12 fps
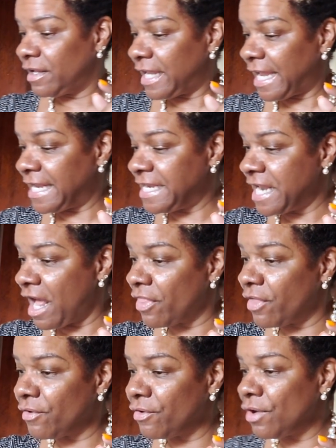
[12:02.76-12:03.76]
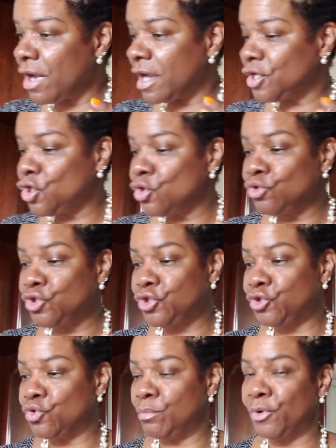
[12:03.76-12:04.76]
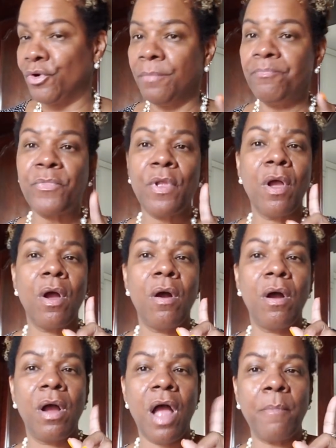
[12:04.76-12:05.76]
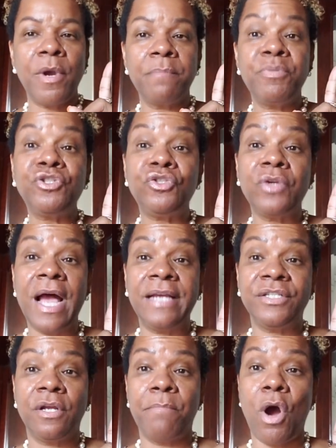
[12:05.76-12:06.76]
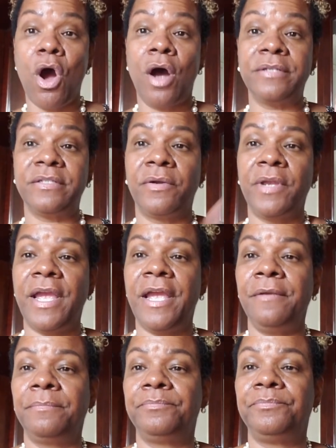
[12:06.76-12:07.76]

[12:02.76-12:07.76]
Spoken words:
another YouTuber. I'm going to put you guys on pause, okay?